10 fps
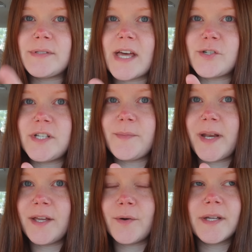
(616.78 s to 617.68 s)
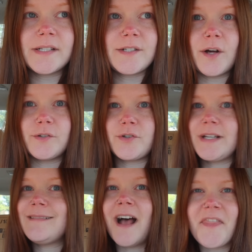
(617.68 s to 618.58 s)
I was actually debating going into Dollar
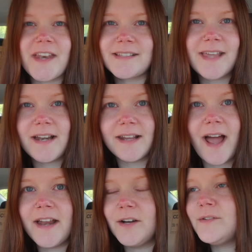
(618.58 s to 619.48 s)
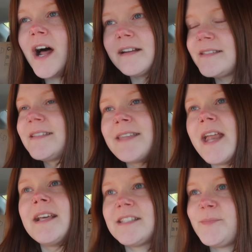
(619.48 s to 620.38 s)
Tree. Not that exciting, I know. Not as
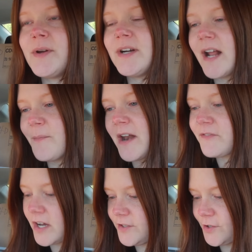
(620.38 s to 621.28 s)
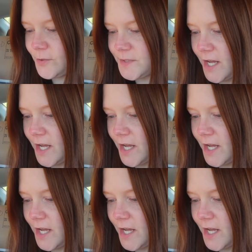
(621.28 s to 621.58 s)
exciting as Spirit. I might've gotten your hopes